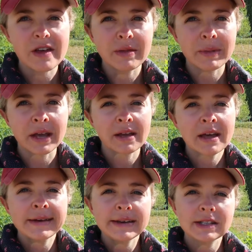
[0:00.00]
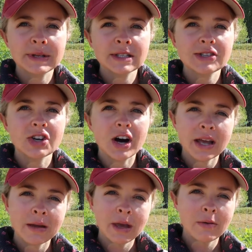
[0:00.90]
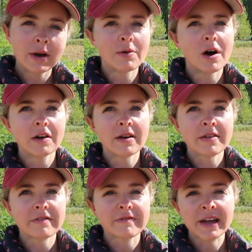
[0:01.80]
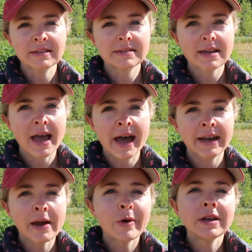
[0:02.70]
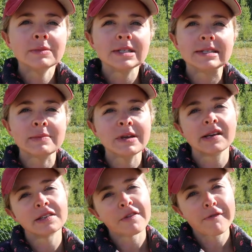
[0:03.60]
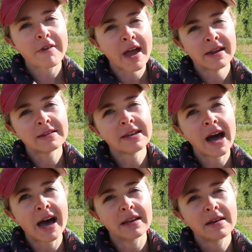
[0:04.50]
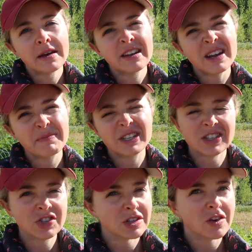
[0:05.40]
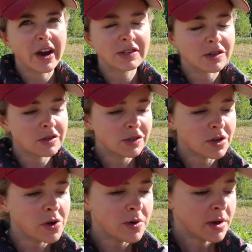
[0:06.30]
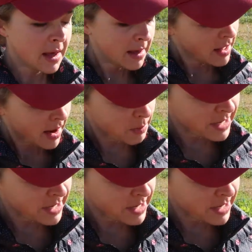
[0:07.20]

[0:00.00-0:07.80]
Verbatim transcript: with me. He's been stalking me when I walk around the fence and I want him to see me as a friend, not, not a potential aggressor. So I'm